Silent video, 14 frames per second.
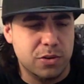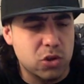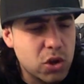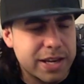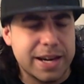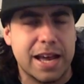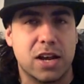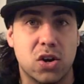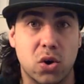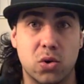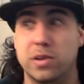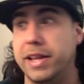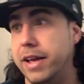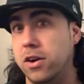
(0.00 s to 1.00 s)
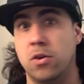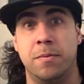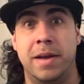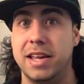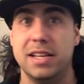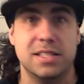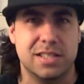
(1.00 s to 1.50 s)
looking at Cotto like, oh
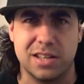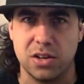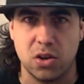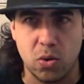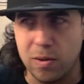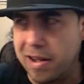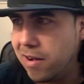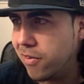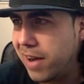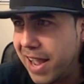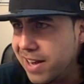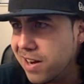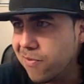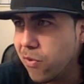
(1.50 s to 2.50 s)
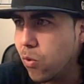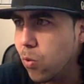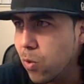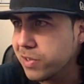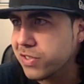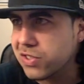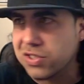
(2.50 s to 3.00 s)
man, he's gonna go out. I never
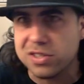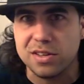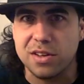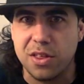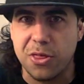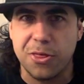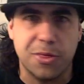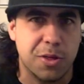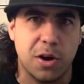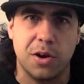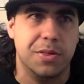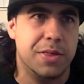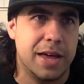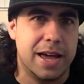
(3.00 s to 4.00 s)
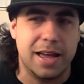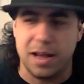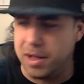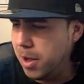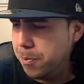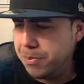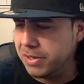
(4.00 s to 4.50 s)
once thought that
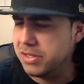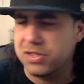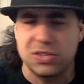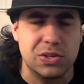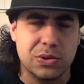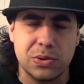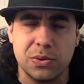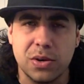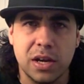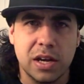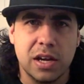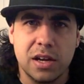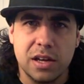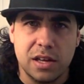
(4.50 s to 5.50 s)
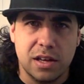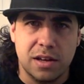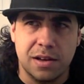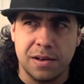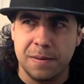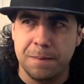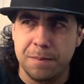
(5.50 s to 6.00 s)
up until
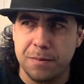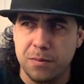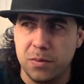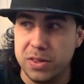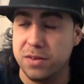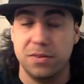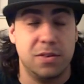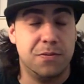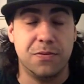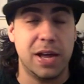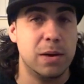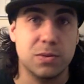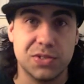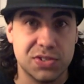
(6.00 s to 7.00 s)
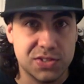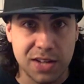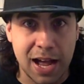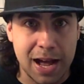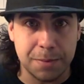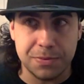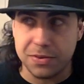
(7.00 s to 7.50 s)
when the fight was
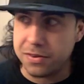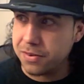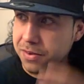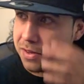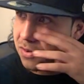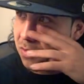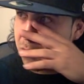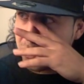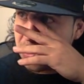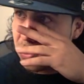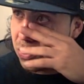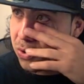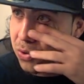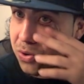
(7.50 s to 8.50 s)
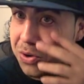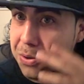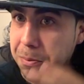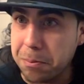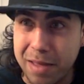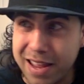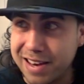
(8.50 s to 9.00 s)
stopped. You know, Cotto
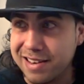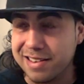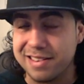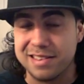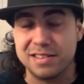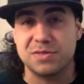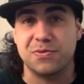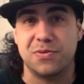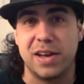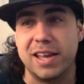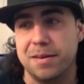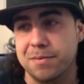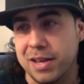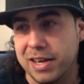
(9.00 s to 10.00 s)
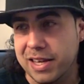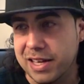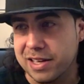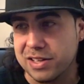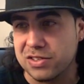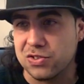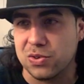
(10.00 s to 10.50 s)
commanded this fight, man. He
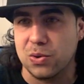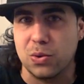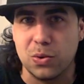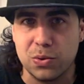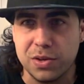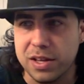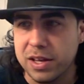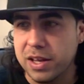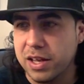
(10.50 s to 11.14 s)
controlled,